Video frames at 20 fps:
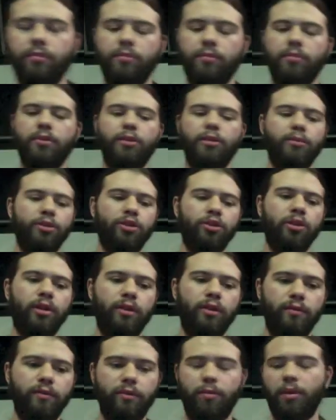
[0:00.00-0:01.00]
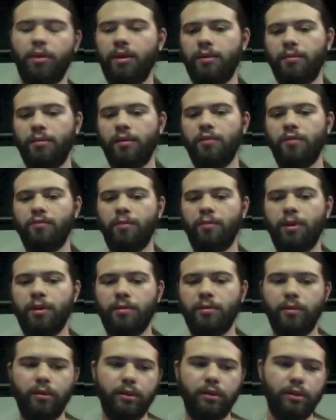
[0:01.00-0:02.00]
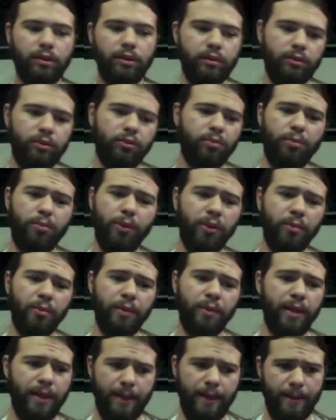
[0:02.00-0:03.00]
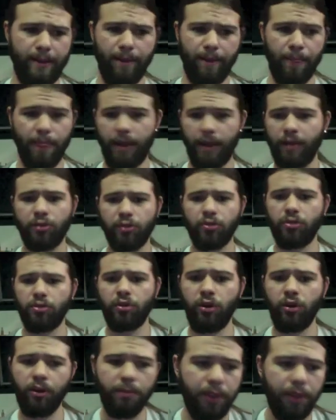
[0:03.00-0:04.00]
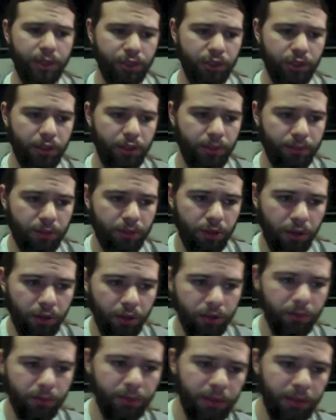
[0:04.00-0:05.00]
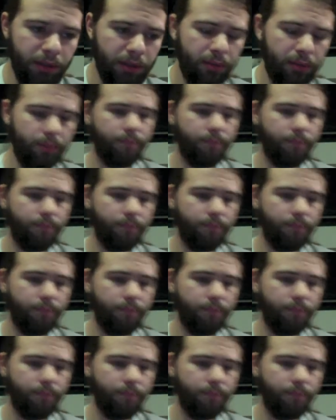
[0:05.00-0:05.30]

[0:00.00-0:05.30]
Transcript: the majority of the pe of people doesn't bother me I just thought I'd mention him so somebody